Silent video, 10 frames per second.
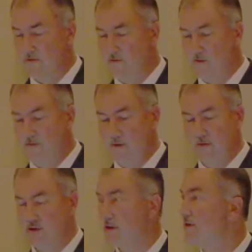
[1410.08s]
the forefoot,
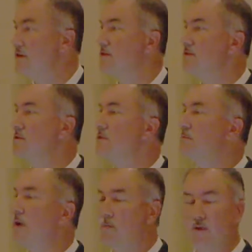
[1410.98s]
which increases these
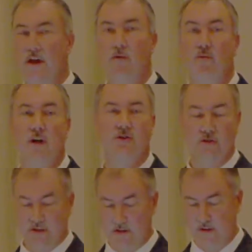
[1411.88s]
peak plantar
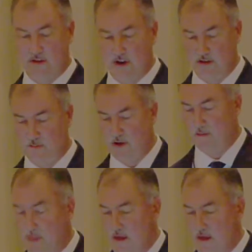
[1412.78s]
pressures that we talked about.